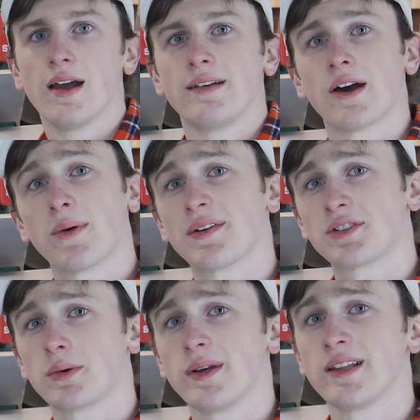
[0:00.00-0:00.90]
Now,
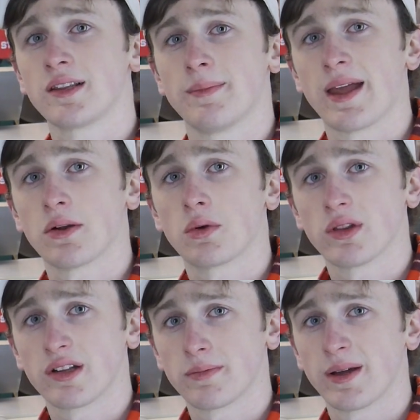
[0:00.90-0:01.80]
after reading the manual
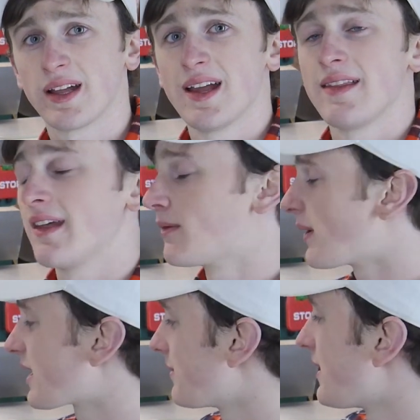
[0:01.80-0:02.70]
a little bit, they
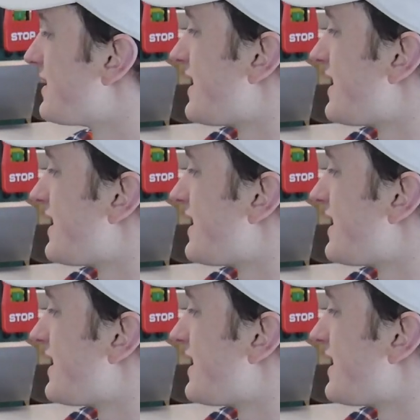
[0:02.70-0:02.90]
recommend